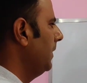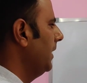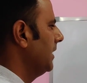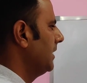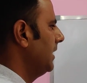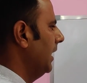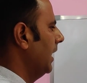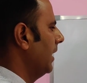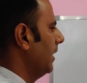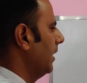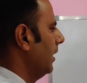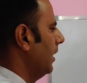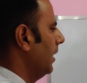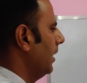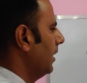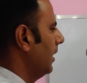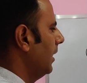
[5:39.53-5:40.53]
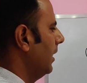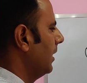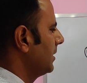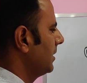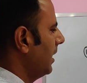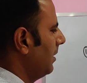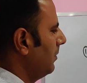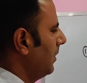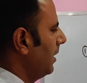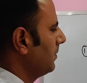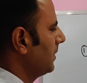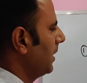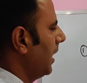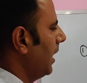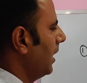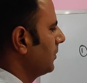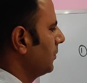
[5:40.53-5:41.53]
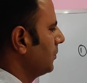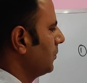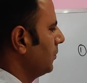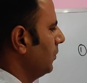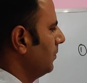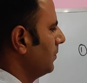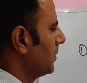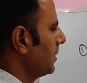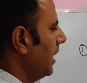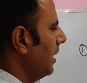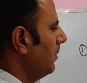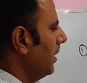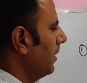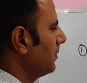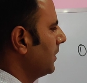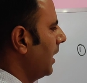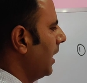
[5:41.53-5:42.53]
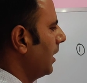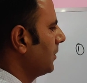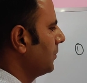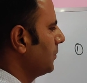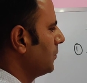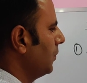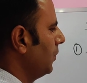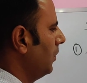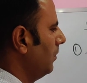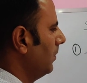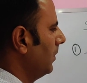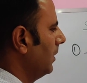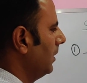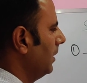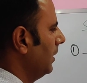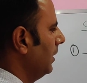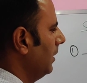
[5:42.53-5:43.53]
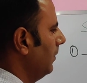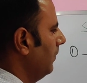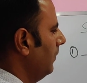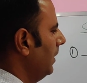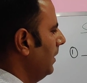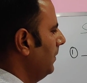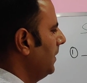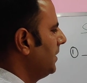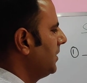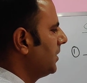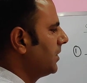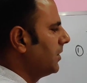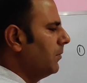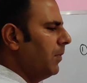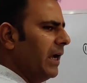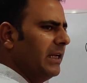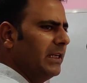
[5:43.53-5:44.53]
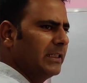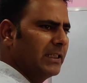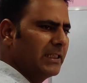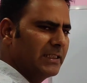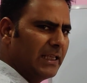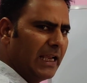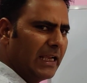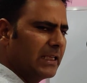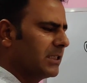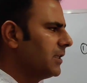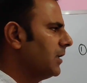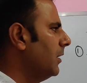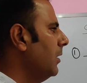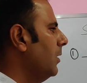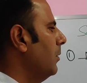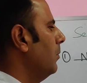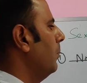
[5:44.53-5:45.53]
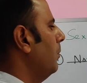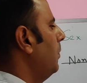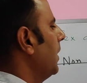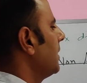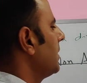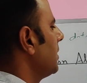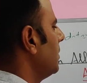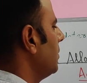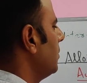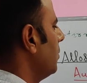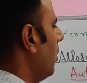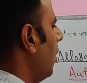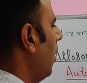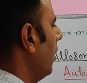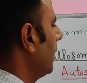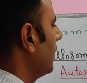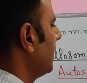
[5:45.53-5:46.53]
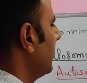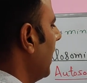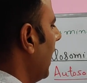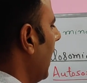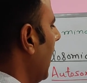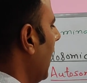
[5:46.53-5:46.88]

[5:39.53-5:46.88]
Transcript: means here some of the autosome will be determining the sex, but not the